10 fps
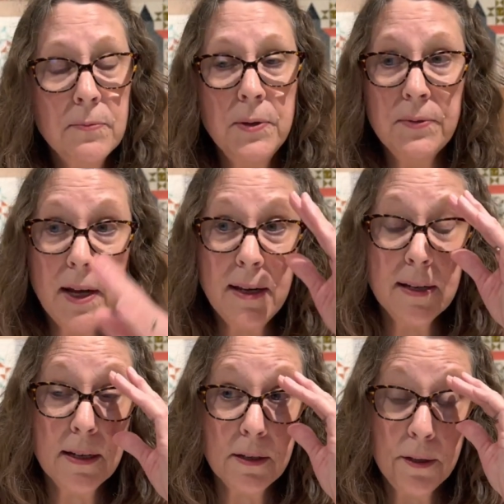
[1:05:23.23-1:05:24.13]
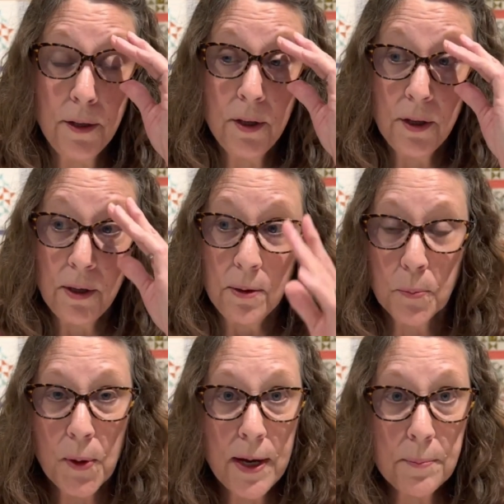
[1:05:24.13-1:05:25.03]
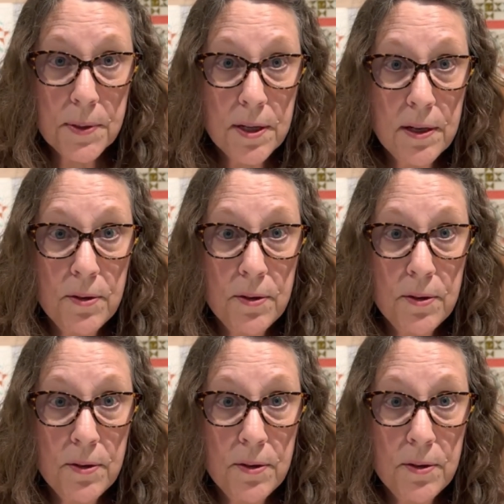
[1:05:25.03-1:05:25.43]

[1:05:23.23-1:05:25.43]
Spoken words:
We've got to get prepped